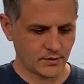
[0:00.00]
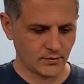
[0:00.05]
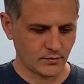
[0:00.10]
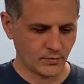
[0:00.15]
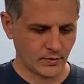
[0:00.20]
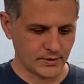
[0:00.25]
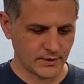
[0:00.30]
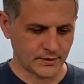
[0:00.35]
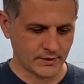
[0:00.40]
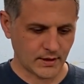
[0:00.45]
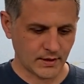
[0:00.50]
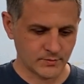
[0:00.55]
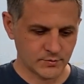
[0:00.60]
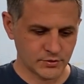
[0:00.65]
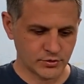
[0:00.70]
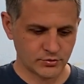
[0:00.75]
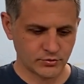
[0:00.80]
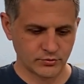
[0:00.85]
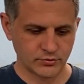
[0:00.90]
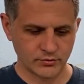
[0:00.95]
When it comes
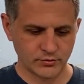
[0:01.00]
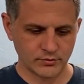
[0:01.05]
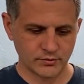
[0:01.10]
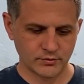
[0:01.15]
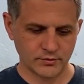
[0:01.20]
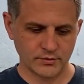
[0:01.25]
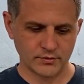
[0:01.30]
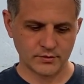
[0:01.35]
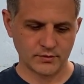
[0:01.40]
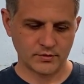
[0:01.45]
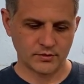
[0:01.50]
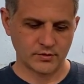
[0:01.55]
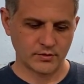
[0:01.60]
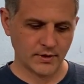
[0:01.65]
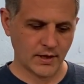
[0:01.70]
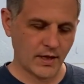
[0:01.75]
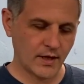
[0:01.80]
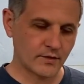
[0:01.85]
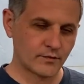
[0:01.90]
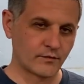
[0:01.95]
to
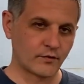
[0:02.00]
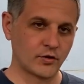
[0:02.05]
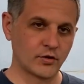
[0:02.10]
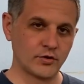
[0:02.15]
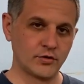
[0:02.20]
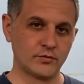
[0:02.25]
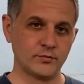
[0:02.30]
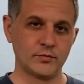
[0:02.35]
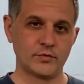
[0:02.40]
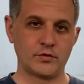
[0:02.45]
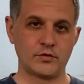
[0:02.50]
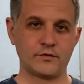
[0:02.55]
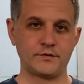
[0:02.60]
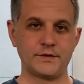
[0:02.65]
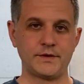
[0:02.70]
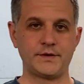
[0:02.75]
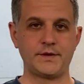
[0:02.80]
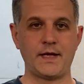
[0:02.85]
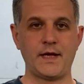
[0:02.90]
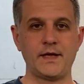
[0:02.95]
air volume of
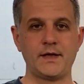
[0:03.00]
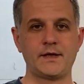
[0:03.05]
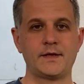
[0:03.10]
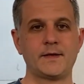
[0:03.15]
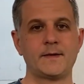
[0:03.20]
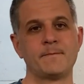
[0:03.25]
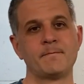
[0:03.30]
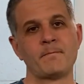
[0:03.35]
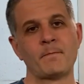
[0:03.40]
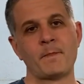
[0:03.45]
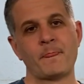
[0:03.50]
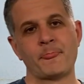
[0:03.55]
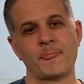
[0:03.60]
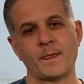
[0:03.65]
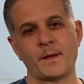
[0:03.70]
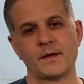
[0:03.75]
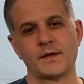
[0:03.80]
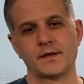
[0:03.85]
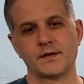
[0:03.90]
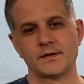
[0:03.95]
the tank,
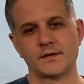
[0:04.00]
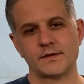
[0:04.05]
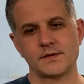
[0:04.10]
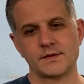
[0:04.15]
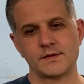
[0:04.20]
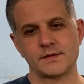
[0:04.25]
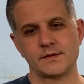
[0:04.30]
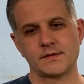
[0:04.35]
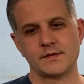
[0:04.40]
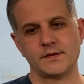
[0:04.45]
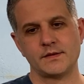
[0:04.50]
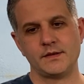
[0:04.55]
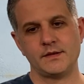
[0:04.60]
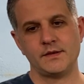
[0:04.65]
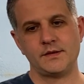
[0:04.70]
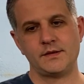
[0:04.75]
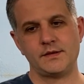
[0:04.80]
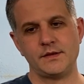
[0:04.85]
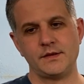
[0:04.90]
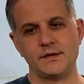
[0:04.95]

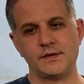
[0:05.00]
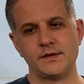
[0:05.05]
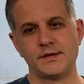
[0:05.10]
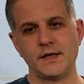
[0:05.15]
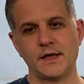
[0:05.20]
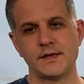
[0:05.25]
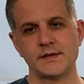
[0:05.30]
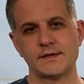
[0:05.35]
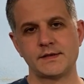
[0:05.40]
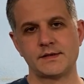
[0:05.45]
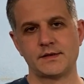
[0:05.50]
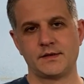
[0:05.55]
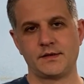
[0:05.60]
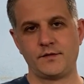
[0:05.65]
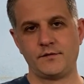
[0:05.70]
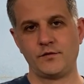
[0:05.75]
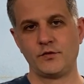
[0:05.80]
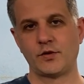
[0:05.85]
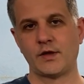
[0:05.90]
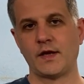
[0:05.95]
it does,
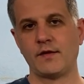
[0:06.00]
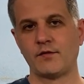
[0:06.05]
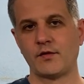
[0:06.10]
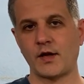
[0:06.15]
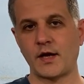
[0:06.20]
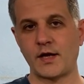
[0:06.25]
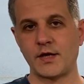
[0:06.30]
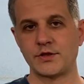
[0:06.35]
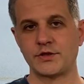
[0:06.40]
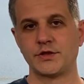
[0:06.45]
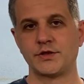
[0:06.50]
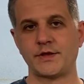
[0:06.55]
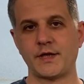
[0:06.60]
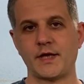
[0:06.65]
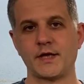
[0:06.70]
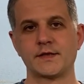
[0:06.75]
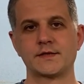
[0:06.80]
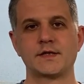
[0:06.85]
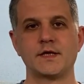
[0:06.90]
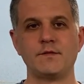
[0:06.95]
if you have a larger
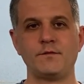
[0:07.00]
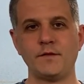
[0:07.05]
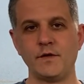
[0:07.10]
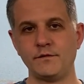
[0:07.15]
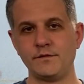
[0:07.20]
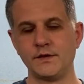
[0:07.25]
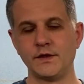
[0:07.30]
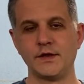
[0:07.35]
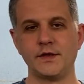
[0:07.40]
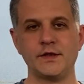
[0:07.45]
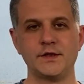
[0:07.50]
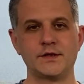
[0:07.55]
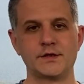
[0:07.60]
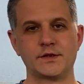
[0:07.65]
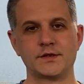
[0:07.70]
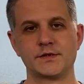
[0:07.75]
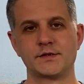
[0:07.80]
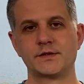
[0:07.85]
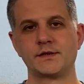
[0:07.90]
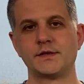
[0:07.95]
tank, say 50
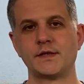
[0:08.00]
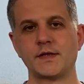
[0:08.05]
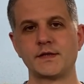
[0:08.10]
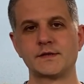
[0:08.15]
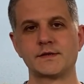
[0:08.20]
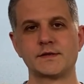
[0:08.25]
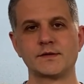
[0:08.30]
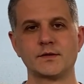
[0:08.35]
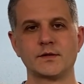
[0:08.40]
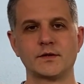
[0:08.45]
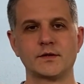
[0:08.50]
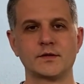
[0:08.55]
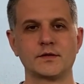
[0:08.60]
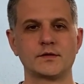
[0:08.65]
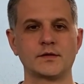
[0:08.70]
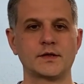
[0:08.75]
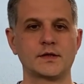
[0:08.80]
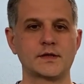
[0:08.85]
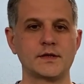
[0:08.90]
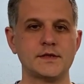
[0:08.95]
liters, that's
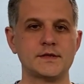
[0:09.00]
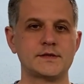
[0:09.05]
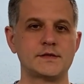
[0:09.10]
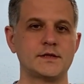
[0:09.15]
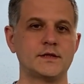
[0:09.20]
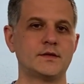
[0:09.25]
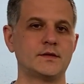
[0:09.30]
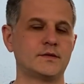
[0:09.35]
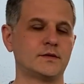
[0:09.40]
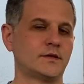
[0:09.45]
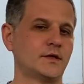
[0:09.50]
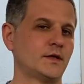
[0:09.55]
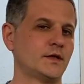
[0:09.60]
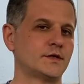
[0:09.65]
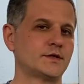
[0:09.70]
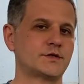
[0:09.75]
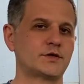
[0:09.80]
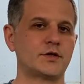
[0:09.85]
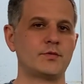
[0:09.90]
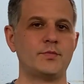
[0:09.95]
at least in
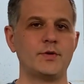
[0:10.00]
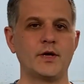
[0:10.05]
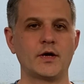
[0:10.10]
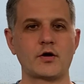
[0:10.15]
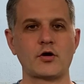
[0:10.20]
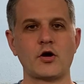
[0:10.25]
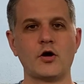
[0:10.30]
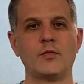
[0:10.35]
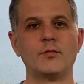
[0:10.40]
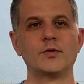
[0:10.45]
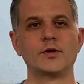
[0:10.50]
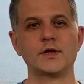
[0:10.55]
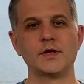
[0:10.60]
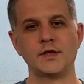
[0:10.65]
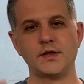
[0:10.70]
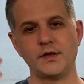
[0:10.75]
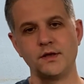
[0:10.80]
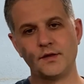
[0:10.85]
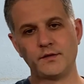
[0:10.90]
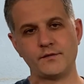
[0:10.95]
Serbia
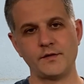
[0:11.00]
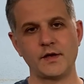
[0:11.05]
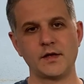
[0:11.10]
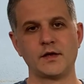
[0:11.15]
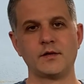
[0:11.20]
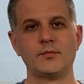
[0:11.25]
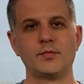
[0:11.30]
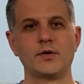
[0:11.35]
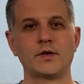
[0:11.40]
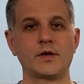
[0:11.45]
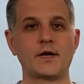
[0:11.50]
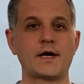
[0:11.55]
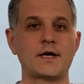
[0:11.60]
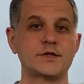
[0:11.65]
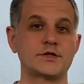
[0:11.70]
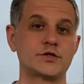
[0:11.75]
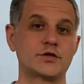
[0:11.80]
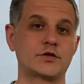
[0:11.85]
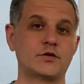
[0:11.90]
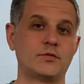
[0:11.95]
commonly available
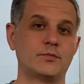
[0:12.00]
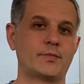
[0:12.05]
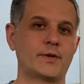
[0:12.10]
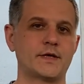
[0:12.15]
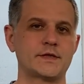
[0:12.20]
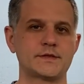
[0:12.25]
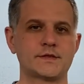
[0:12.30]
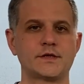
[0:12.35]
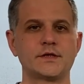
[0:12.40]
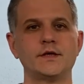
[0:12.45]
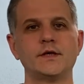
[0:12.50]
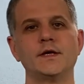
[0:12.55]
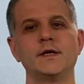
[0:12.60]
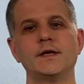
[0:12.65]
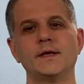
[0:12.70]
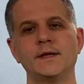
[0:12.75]
larger compressor,